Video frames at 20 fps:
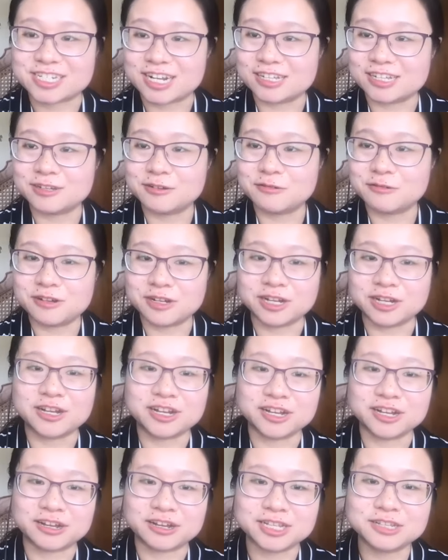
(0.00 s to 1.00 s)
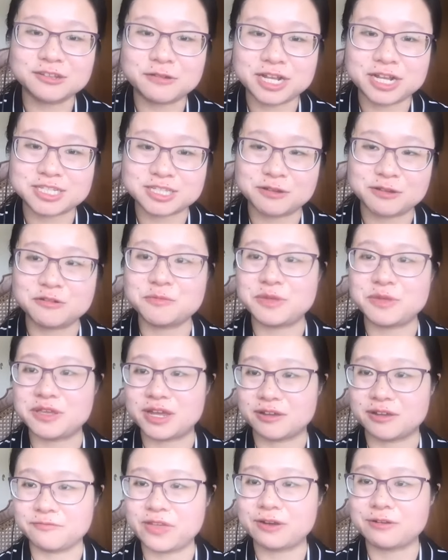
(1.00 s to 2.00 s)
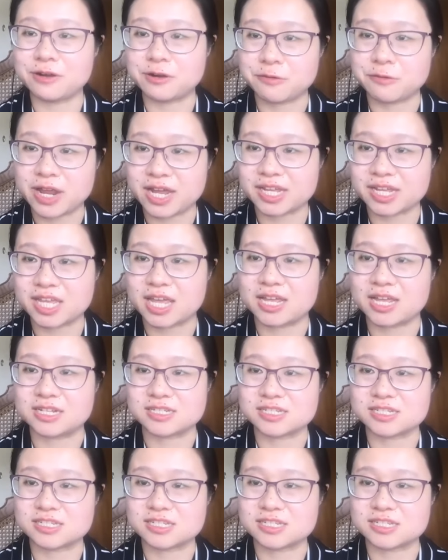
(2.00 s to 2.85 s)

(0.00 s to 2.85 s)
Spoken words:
Otherwise, it will be a very rare case,